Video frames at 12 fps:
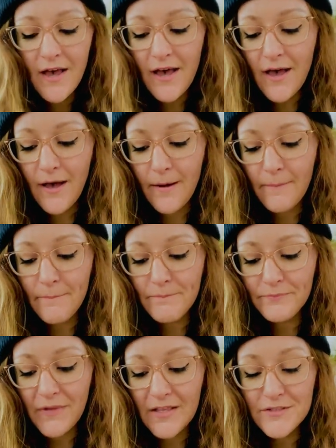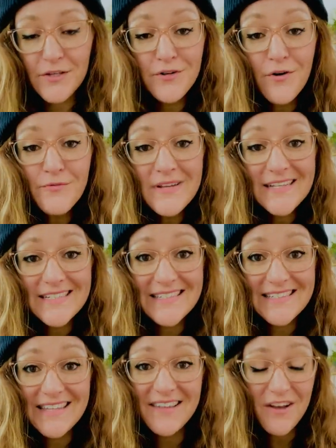And so you don't need to
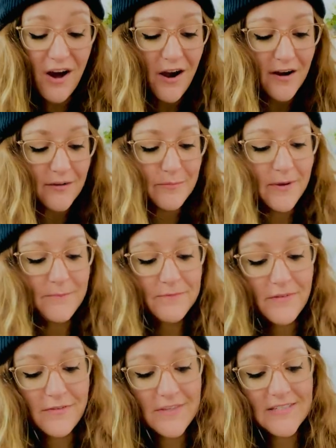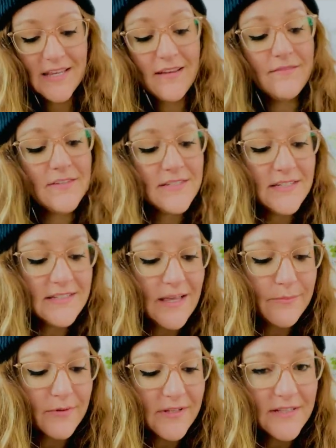see the card, but for the sake of this
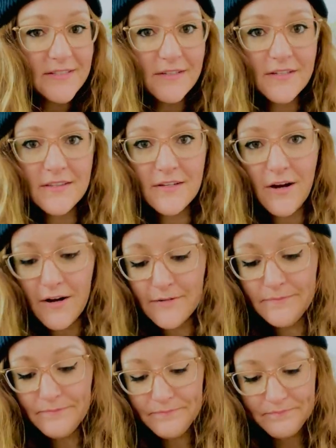example, let's look at the card.